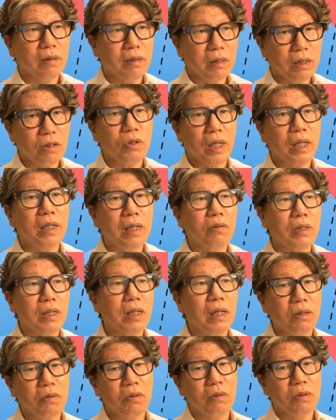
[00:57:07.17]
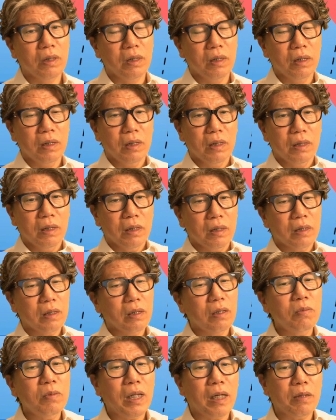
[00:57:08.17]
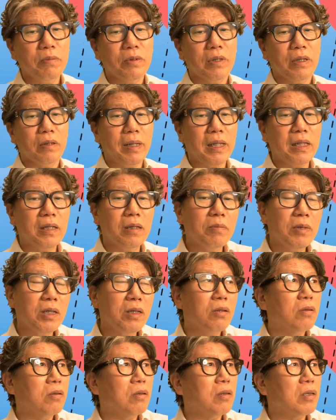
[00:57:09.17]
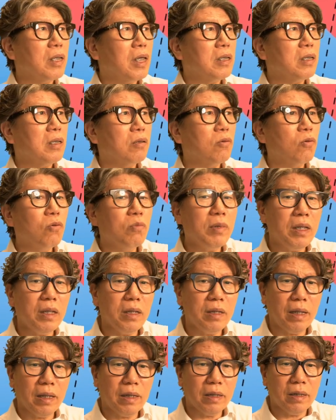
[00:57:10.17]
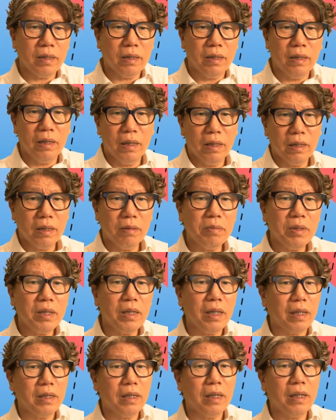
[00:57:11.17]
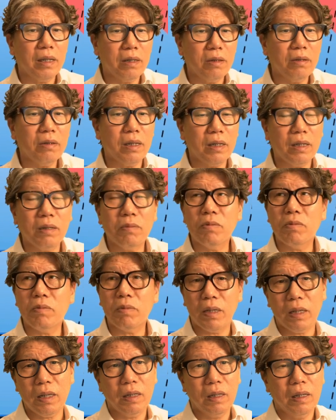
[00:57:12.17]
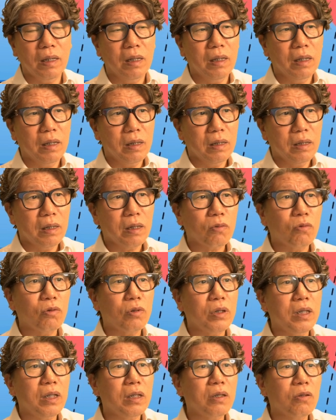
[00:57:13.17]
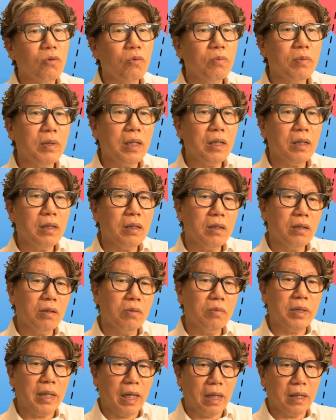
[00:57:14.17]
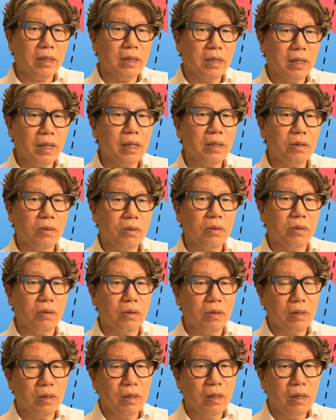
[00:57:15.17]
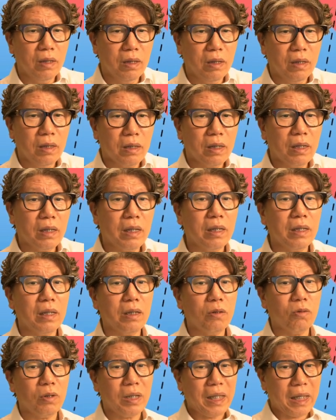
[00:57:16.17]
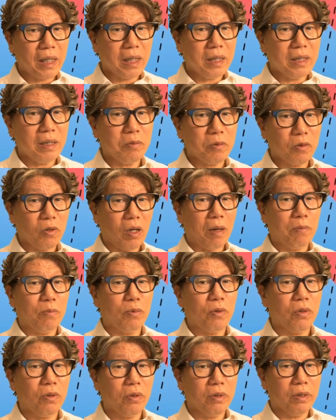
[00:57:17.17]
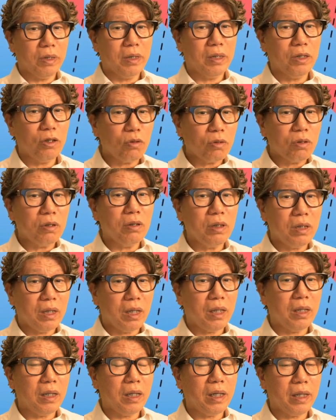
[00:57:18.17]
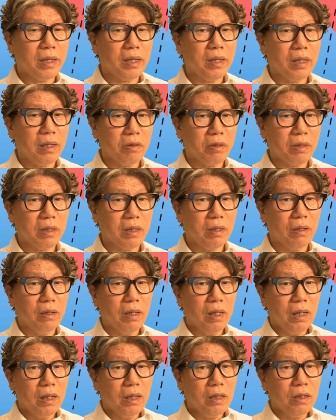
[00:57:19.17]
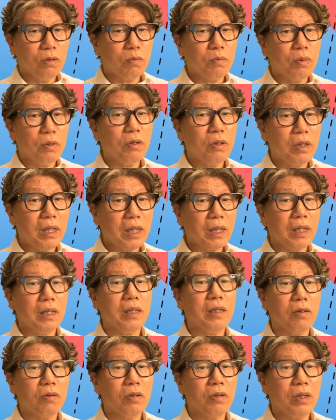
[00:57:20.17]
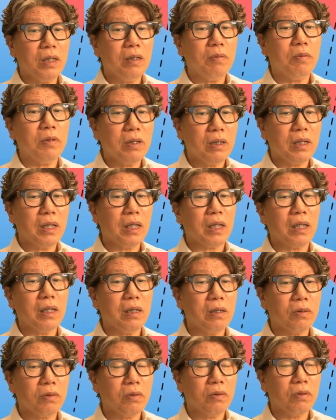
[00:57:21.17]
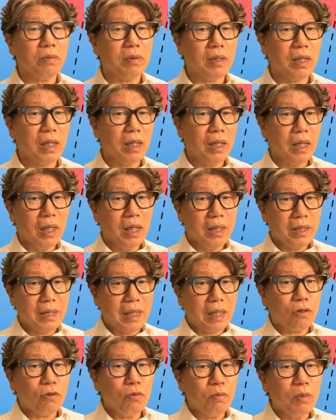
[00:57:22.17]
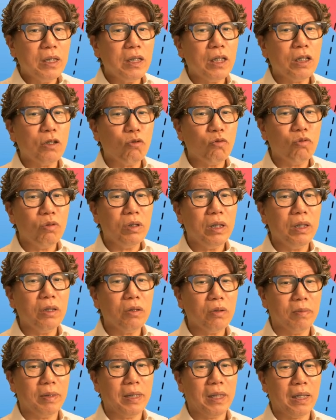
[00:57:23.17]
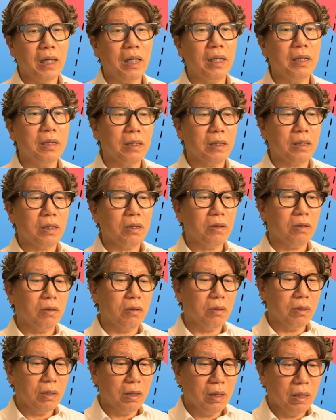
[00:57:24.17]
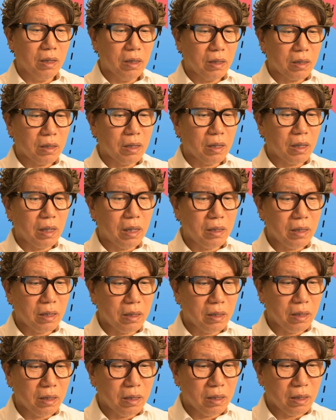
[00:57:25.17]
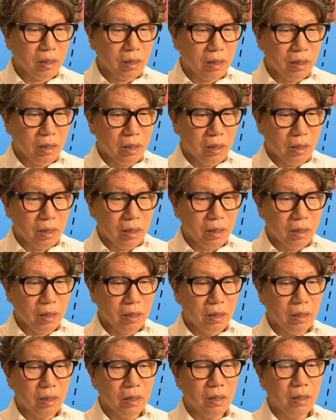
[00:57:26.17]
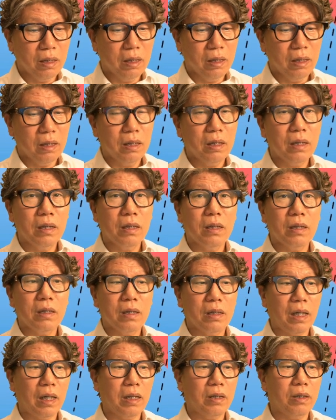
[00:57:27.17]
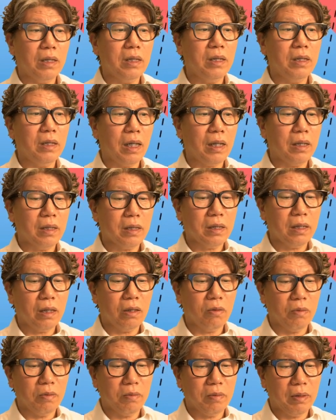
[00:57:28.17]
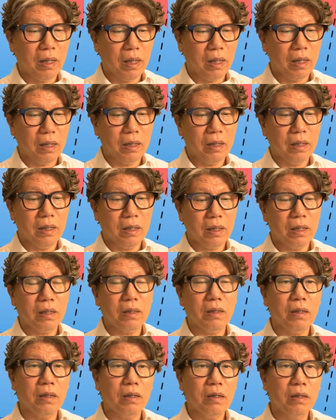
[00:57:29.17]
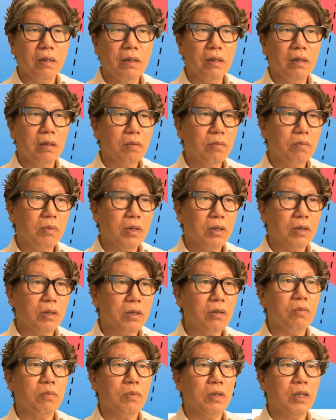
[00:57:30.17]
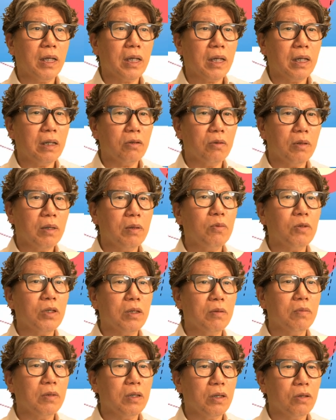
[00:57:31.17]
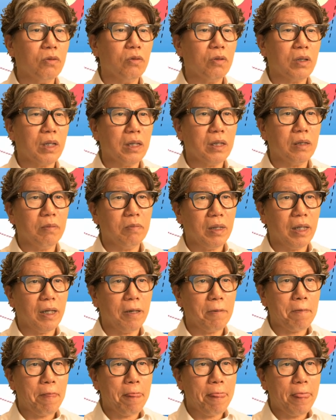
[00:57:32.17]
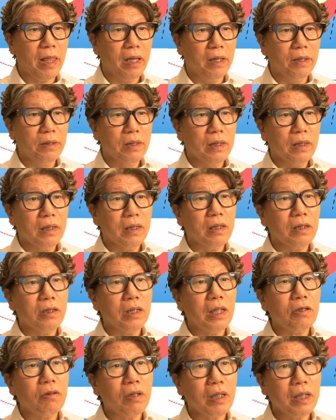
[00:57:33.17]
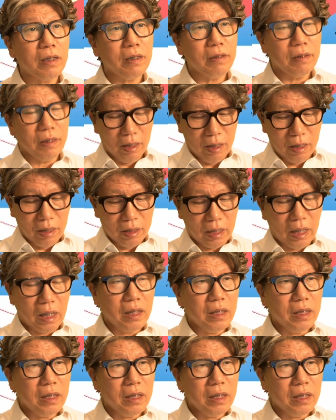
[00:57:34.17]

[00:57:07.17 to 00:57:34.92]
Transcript: do not last long. You are implanting them too thinly. Most fixtures over 5 mm are not placed. However, 5 mm is too small a size for molars. This is referred to as the shortened dental arch, causing frequent significant tension. We continue to extract and implant both the first and second molars, constantly trying to reduce the surface area. I believe that method will not adequately resolve the issue. It would be beneficial to give some more thought to how this issue might be resolved. Although it is